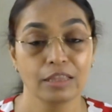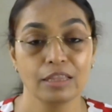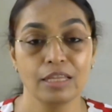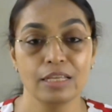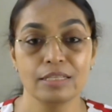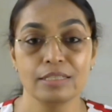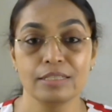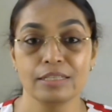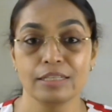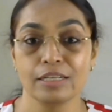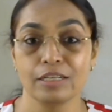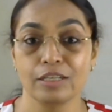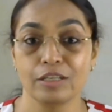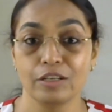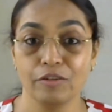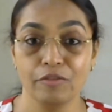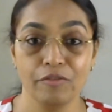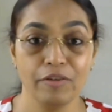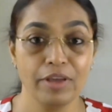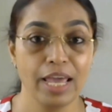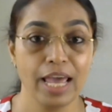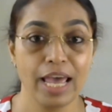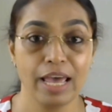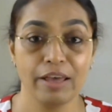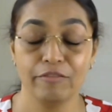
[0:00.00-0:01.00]
This year
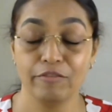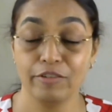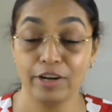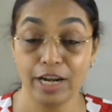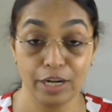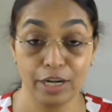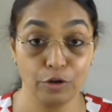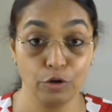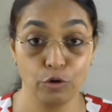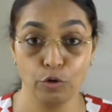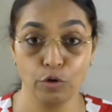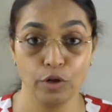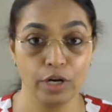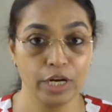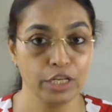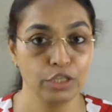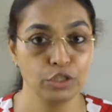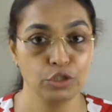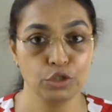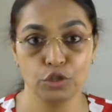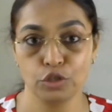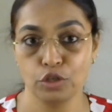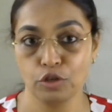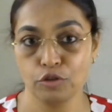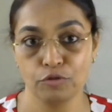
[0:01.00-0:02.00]
we have
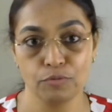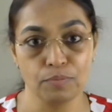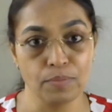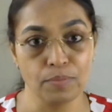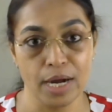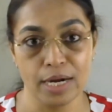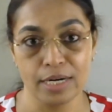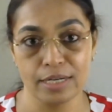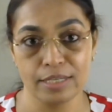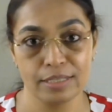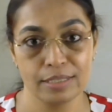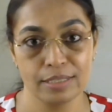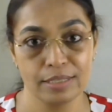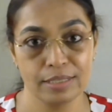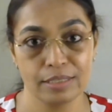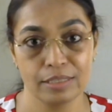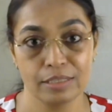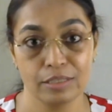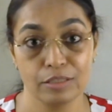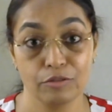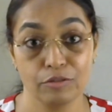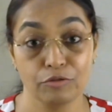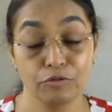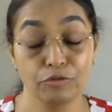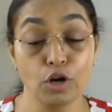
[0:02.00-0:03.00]
retrogression of Mars
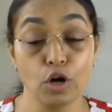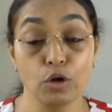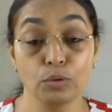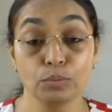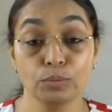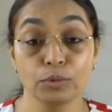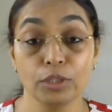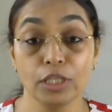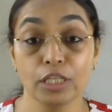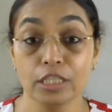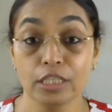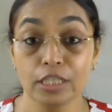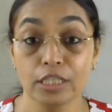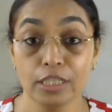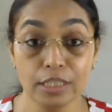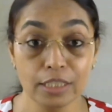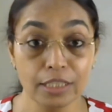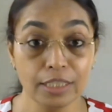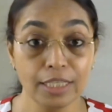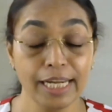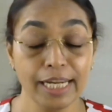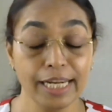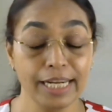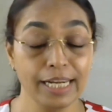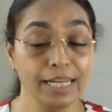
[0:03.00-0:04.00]
from the
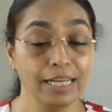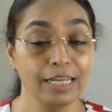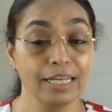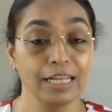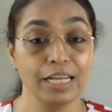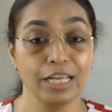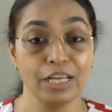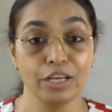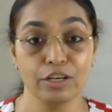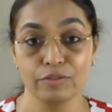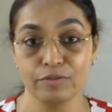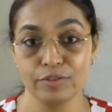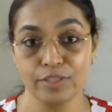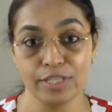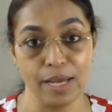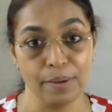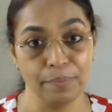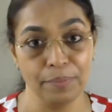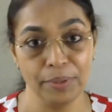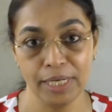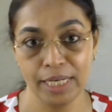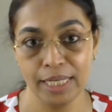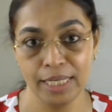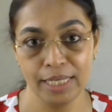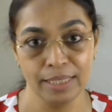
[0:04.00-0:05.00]
early degree of
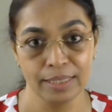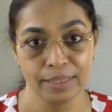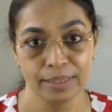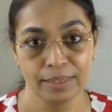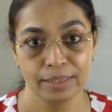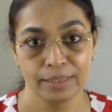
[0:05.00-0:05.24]
Gemini